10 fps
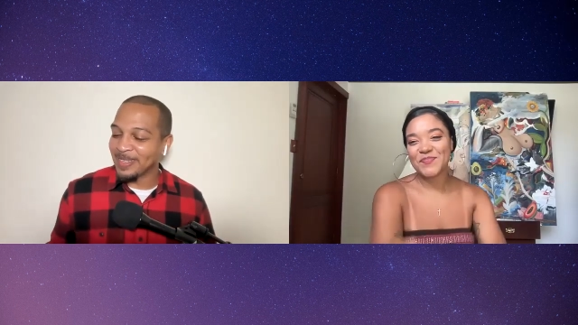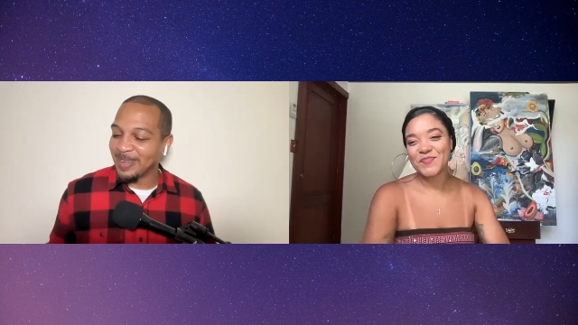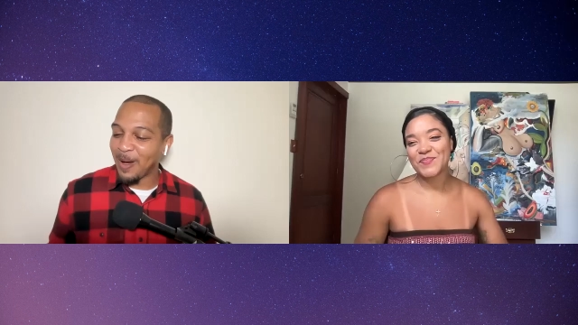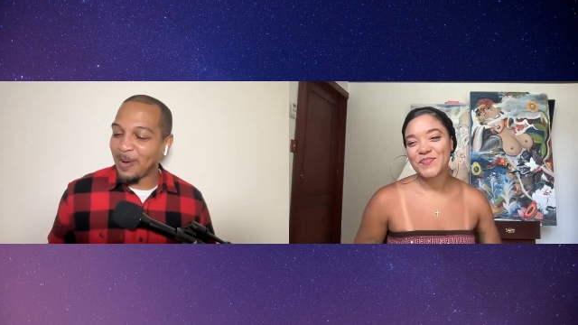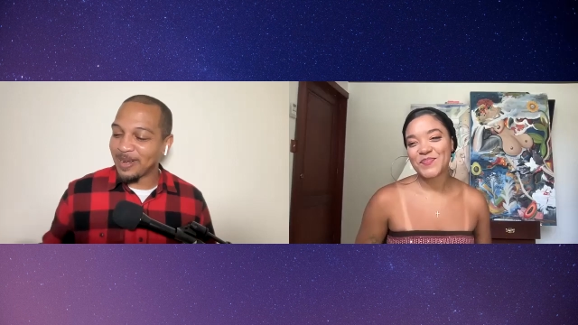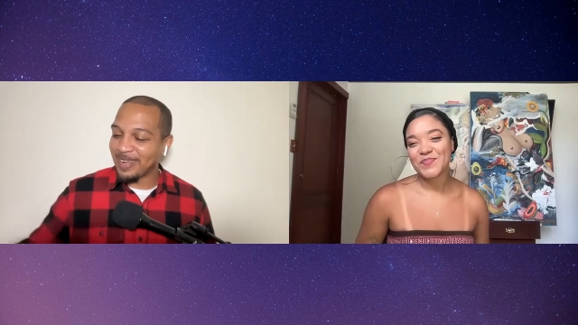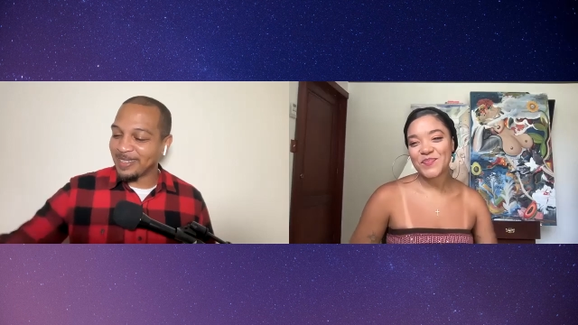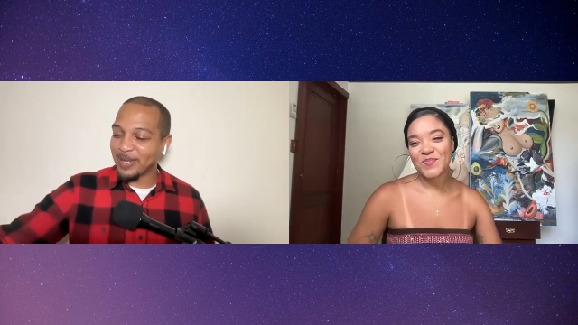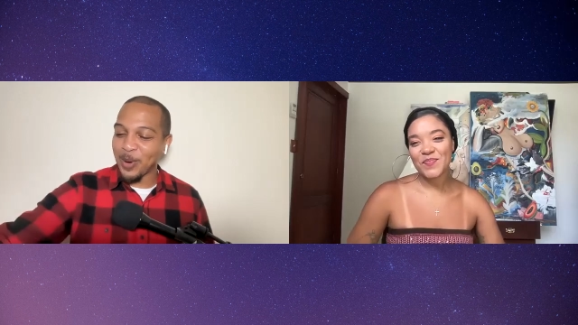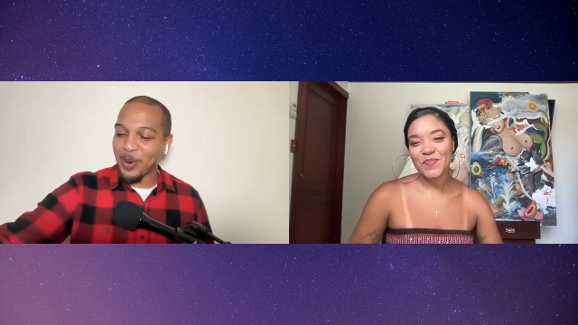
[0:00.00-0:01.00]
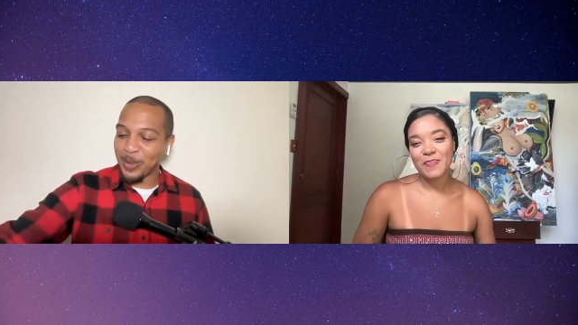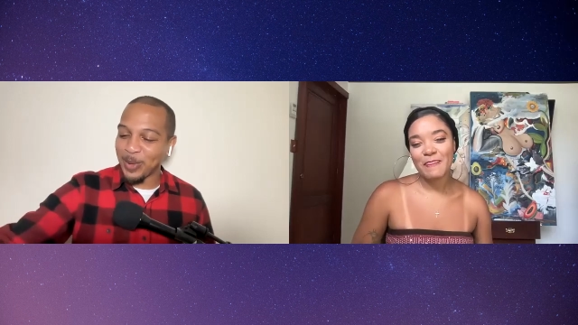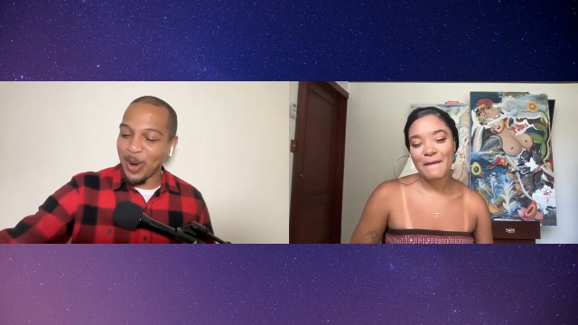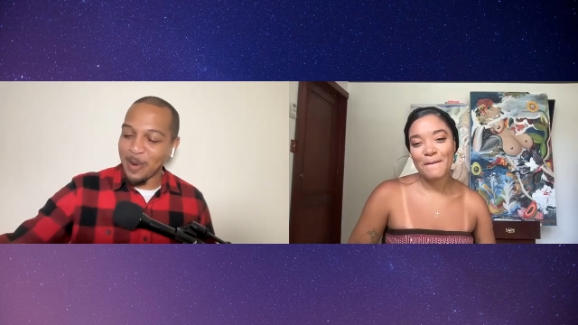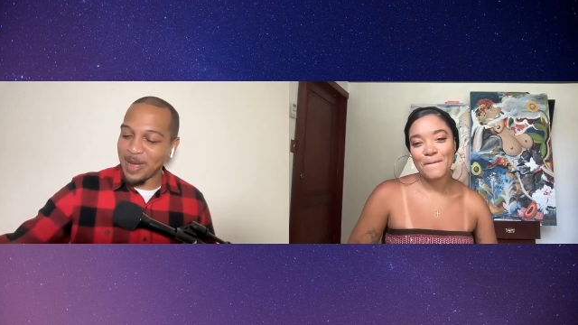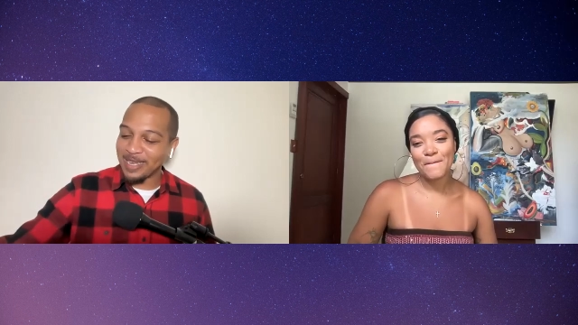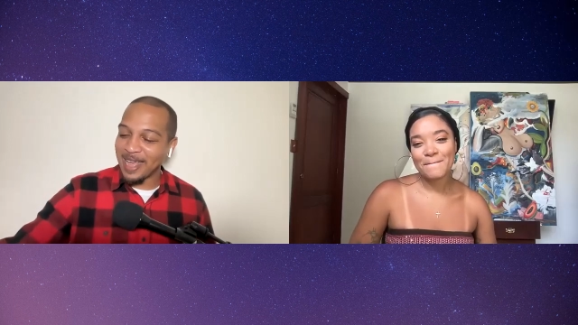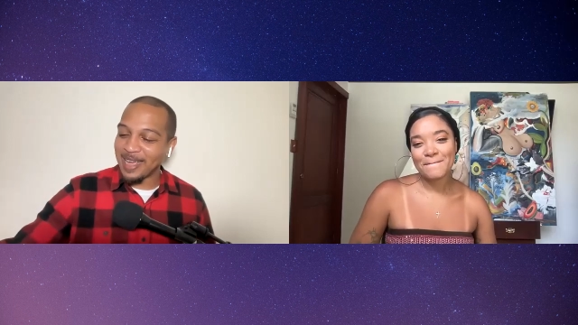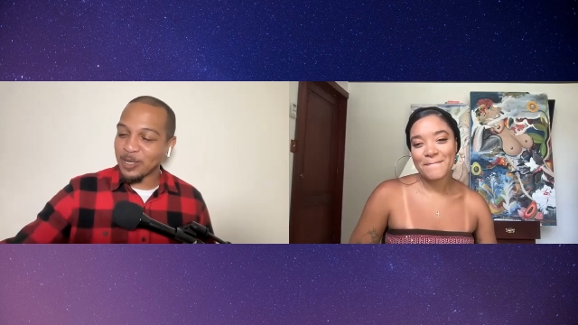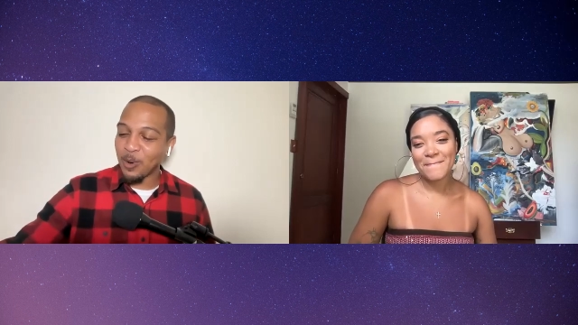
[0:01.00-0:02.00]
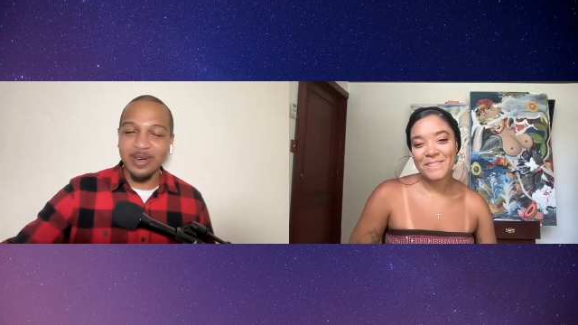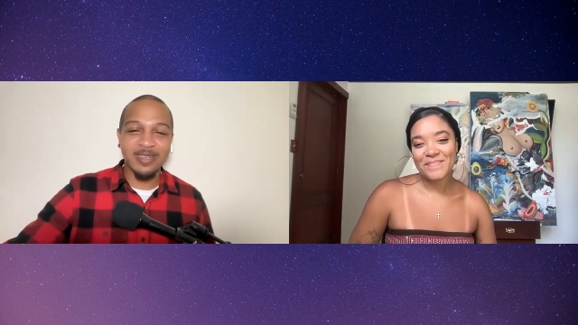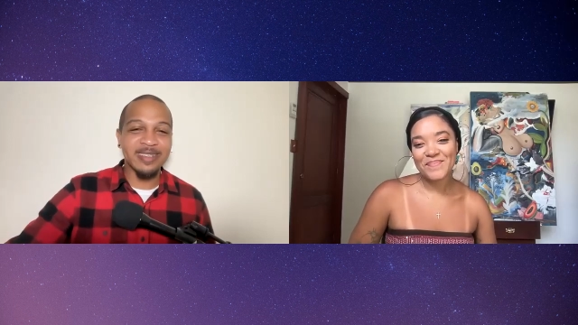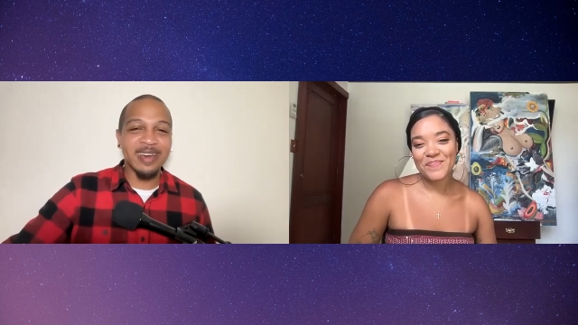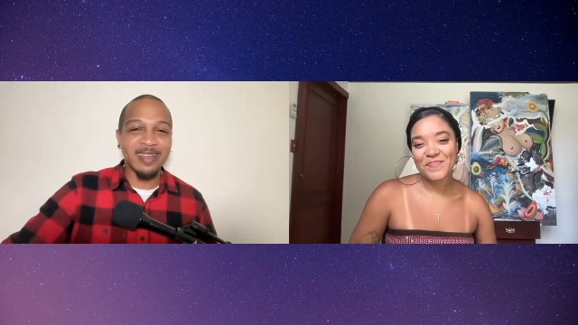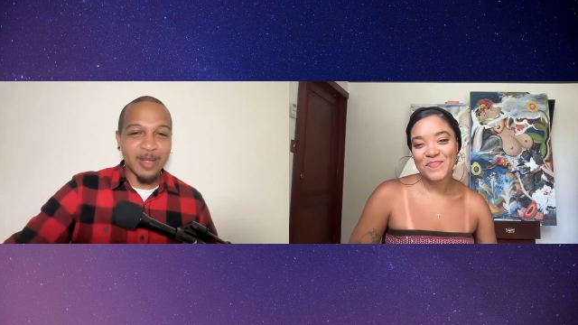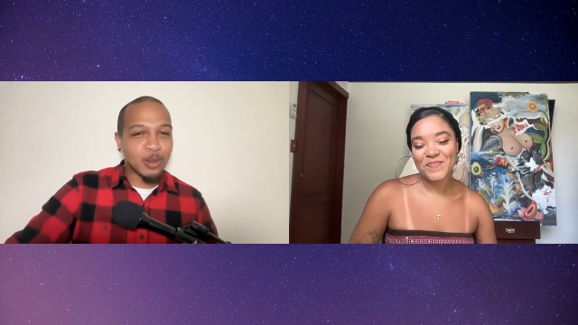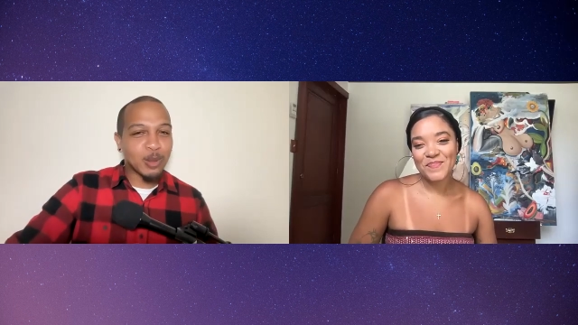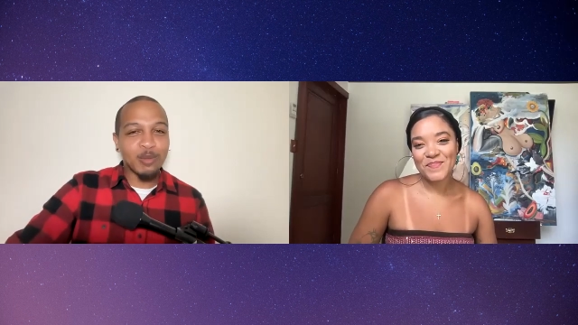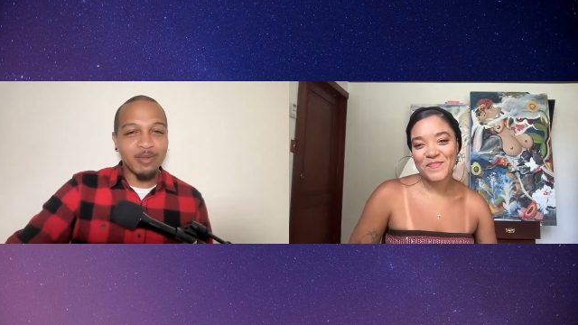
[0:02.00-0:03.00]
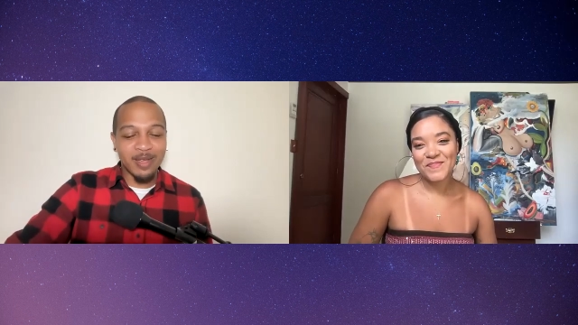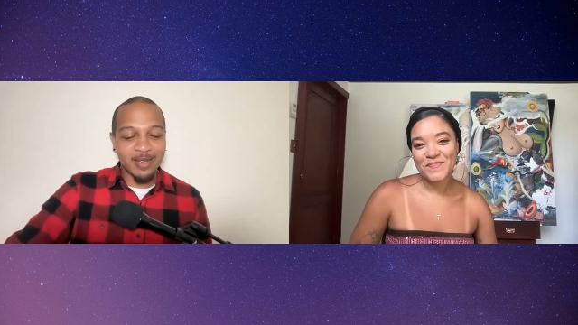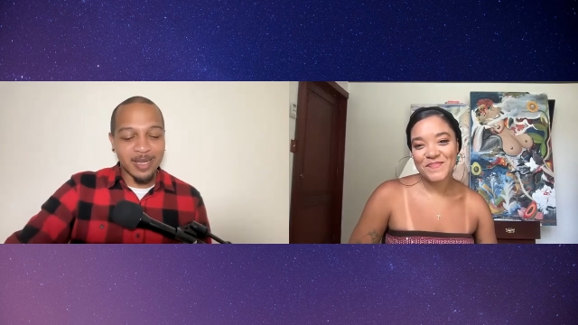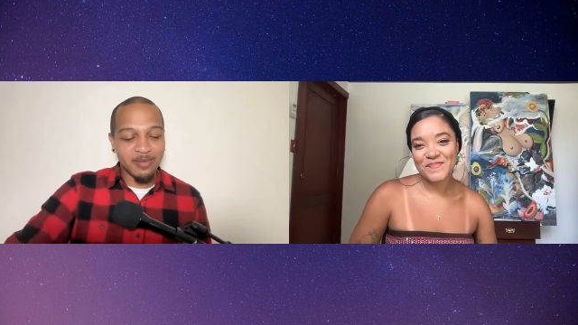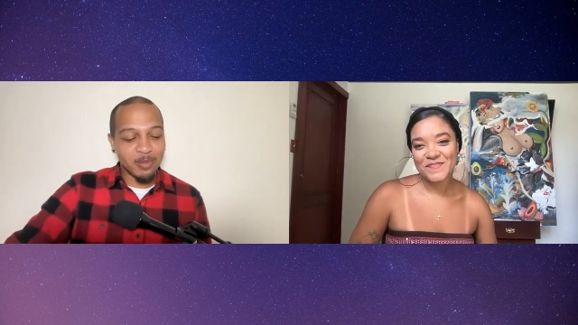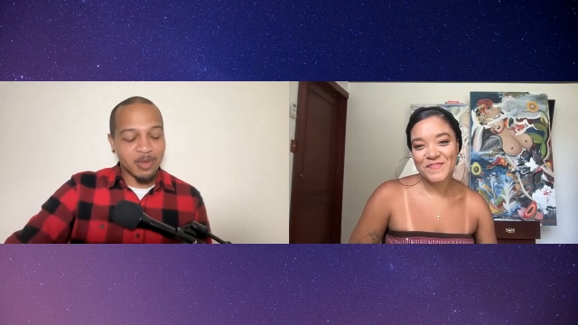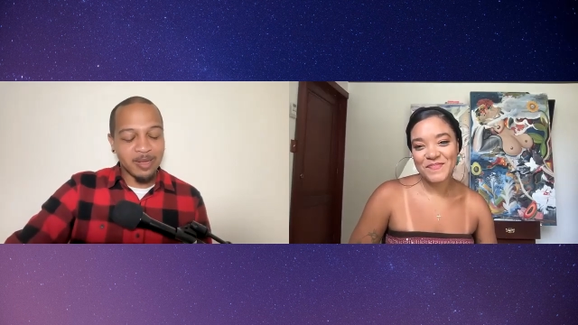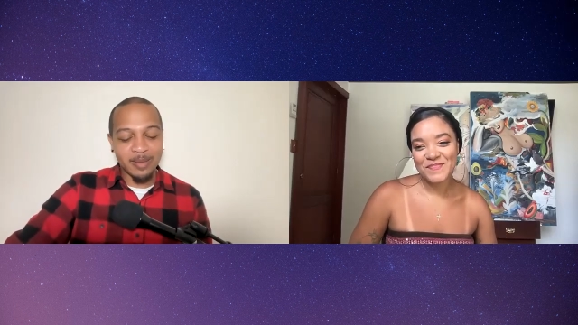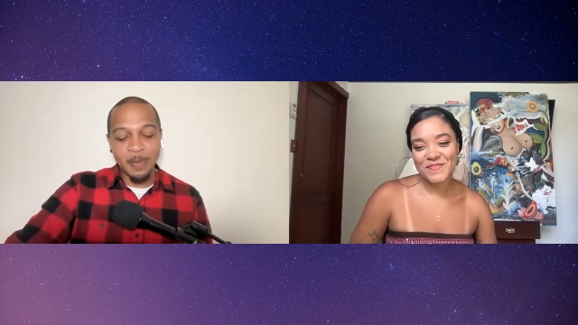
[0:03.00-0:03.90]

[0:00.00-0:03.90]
Speaker 1: Okay. So, all right. My last question that I, I love to ask everybody: